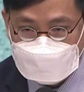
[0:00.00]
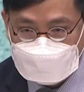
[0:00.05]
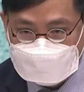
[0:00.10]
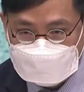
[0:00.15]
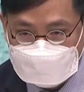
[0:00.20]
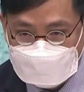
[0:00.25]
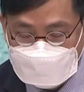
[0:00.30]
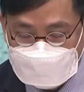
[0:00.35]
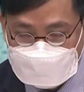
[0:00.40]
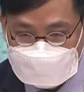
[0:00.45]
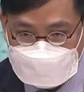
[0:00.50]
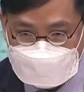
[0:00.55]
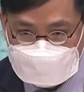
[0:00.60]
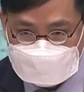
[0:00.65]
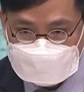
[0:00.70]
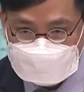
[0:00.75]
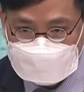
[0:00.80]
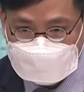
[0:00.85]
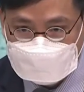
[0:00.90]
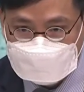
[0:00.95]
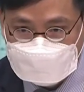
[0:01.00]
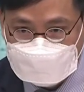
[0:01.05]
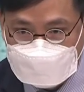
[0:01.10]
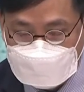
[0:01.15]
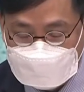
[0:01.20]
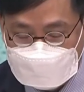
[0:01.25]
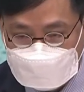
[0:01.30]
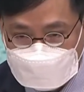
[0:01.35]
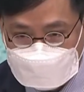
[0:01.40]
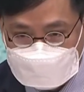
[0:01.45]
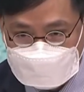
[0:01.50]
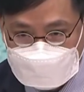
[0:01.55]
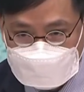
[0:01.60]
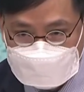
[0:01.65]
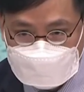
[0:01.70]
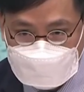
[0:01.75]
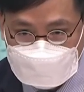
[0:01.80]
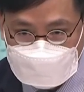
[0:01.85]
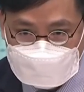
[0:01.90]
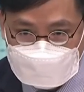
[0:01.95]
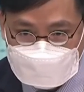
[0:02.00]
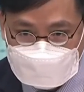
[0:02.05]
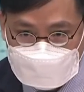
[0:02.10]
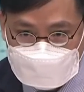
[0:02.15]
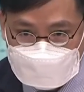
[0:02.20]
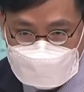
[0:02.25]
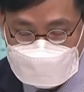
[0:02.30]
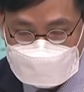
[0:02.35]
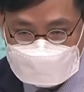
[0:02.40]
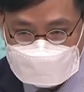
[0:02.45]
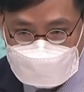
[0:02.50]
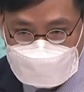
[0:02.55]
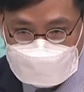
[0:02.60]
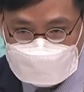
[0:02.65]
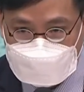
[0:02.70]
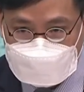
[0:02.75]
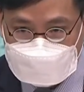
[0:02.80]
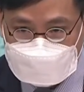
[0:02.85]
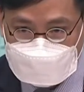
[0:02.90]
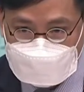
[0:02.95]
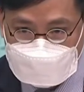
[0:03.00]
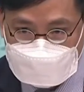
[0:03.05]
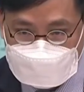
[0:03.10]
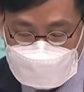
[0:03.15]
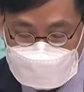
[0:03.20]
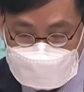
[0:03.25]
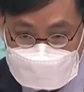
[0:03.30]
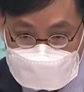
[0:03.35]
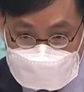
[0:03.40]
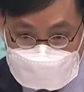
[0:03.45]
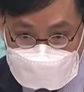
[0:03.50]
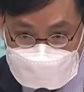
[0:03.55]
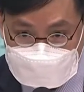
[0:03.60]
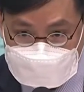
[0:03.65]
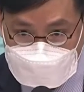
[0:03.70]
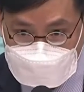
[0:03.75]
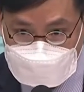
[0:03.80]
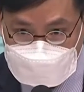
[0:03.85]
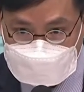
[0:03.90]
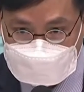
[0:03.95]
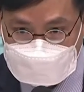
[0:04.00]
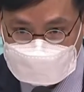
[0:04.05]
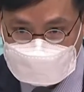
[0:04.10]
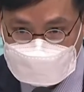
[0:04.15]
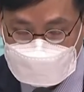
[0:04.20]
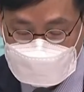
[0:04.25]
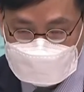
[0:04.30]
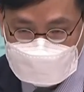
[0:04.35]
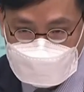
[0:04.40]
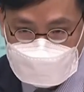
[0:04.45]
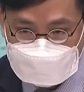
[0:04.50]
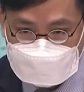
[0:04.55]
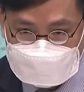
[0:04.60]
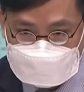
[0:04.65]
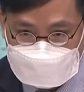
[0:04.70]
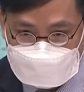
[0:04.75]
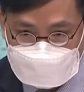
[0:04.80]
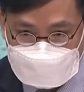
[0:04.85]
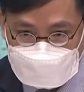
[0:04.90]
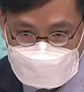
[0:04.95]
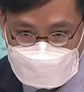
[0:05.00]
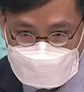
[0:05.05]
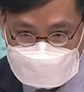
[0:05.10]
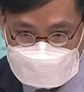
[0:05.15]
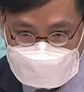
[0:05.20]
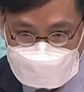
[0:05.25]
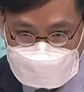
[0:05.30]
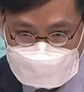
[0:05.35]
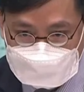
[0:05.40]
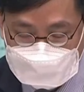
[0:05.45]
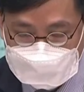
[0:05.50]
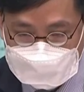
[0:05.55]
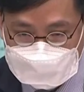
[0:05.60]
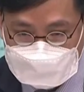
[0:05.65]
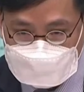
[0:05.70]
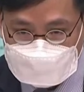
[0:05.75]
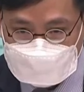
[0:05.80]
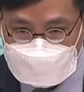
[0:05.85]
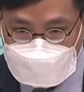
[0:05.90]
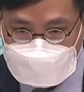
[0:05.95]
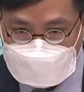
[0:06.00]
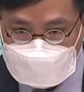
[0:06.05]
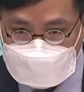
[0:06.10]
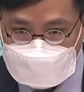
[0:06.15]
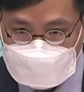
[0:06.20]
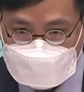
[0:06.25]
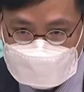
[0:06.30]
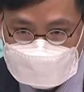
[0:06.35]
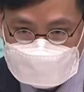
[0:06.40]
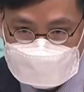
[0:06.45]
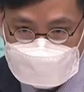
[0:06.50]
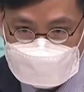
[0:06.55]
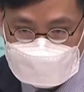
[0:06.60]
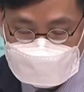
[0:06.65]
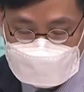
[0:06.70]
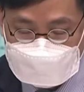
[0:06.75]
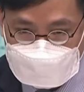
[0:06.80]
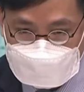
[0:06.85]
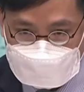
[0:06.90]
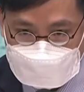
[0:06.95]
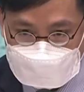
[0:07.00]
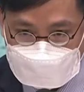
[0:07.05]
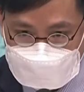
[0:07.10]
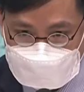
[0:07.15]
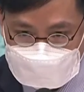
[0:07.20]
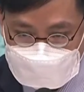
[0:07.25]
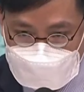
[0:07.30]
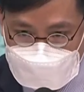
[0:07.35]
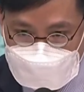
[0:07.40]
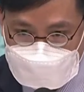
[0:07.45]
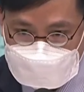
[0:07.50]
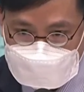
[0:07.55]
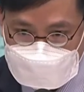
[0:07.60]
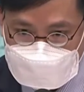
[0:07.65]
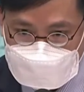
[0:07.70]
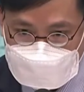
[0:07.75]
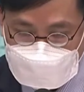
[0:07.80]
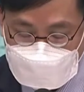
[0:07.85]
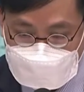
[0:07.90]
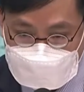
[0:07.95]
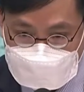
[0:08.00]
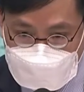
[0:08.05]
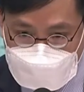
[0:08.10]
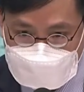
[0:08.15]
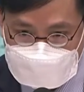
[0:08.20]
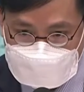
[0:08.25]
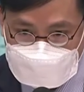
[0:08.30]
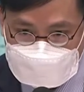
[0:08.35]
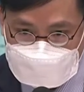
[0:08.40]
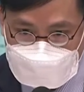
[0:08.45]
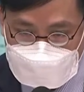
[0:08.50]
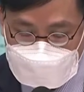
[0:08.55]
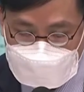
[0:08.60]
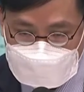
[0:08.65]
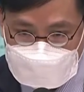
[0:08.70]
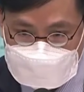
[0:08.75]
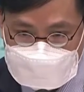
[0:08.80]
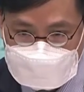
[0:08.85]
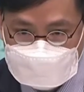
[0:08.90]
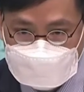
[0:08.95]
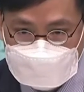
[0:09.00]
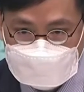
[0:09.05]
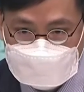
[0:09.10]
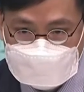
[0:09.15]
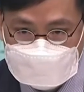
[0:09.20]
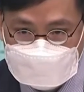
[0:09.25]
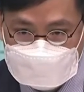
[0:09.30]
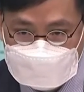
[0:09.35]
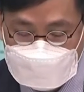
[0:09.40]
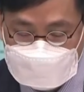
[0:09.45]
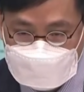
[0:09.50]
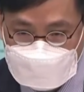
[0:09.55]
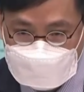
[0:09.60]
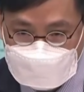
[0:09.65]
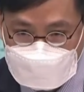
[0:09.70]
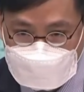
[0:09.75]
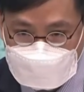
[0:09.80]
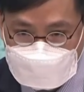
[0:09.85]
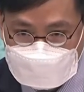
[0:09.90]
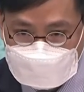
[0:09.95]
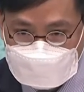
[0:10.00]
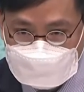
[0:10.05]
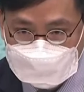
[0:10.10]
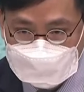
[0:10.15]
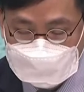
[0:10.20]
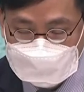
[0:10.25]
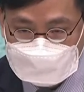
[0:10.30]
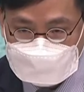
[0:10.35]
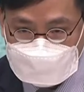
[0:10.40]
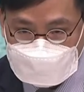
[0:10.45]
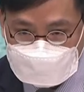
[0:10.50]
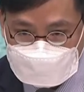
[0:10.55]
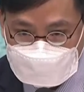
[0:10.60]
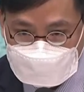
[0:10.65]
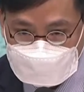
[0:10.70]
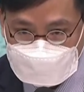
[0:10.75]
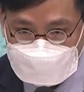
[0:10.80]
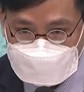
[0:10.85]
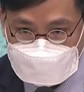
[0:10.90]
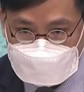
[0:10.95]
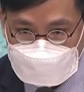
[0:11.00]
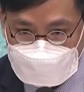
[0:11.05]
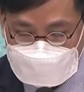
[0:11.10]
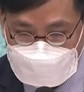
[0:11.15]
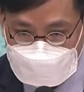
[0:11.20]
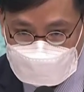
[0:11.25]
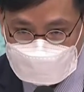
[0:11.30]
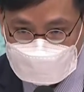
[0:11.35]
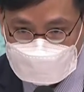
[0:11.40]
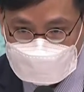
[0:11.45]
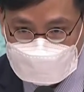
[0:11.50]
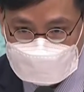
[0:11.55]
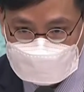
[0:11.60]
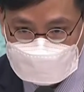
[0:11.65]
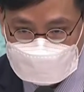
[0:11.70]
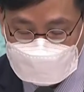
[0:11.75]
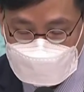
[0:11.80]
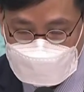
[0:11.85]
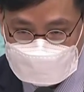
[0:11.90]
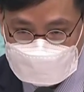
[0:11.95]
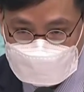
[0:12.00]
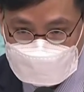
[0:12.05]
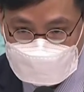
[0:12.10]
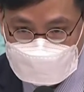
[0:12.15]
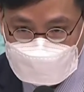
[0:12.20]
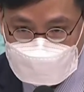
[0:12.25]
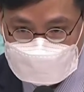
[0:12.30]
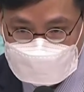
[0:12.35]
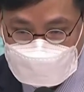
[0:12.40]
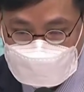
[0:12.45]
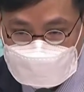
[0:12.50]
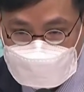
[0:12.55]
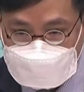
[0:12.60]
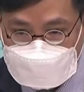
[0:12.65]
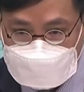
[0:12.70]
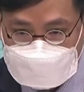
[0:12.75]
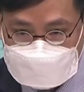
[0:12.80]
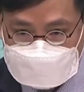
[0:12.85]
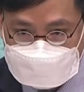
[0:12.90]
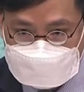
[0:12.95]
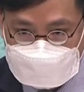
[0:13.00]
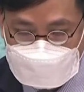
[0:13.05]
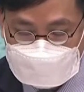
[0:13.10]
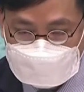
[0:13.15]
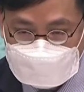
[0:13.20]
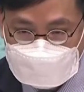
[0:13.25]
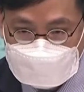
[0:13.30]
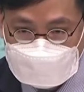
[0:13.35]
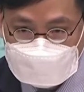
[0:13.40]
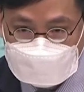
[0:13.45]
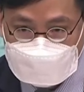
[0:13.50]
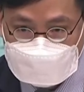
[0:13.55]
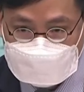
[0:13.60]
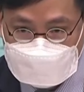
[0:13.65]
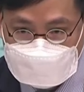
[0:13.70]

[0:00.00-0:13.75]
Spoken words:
for exam purposes. There will be different zones at the Penny Bay. Some are for confirmed cases, others for close contacts. The ECB,